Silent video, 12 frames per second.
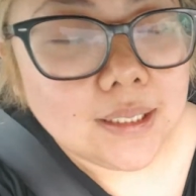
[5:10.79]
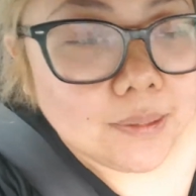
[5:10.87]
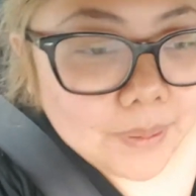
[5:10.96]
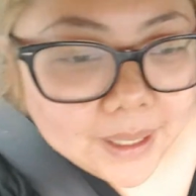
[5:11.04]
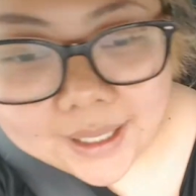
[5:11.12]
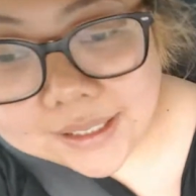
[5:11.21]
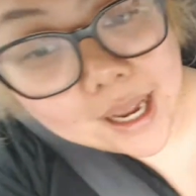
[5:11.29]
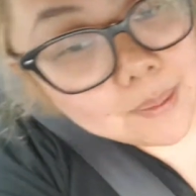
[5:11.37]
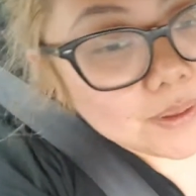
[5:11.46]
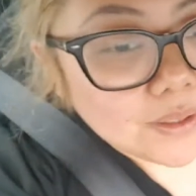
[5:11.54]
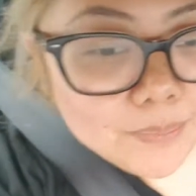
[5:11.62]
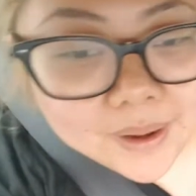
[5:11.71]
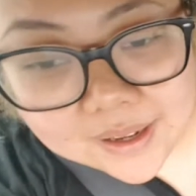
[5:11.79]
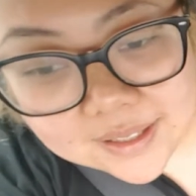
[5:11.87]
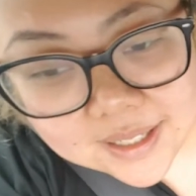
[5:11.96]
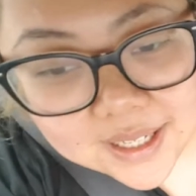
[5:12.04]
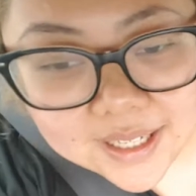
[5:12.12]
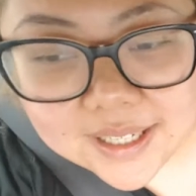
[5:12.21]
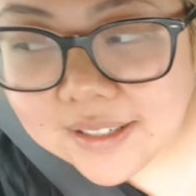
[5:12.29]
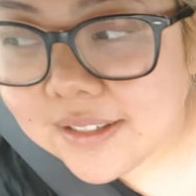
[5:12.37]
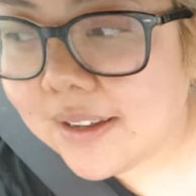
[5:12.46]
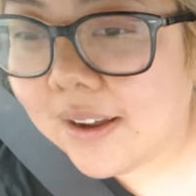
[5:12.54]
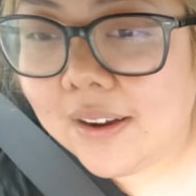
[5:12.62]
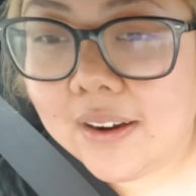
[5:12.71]
but I'm a good person
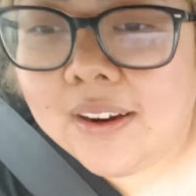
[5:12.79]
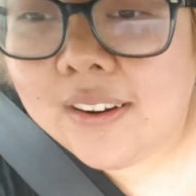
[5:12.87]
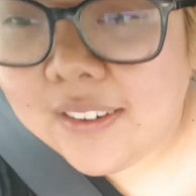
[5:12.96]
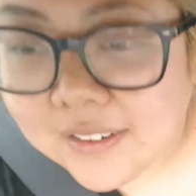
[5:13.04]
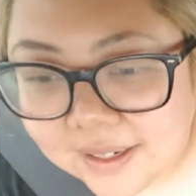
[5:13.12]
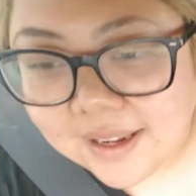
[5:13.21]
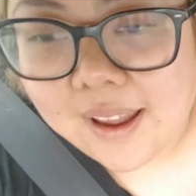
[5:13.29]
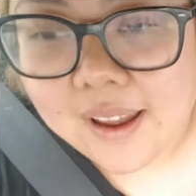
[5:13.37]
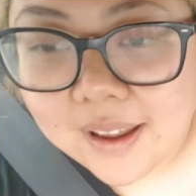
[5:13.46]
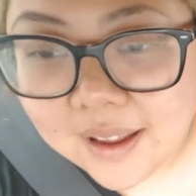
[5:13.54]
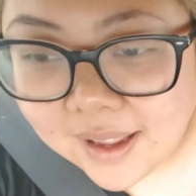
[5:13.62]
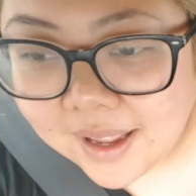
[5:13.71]
so yeah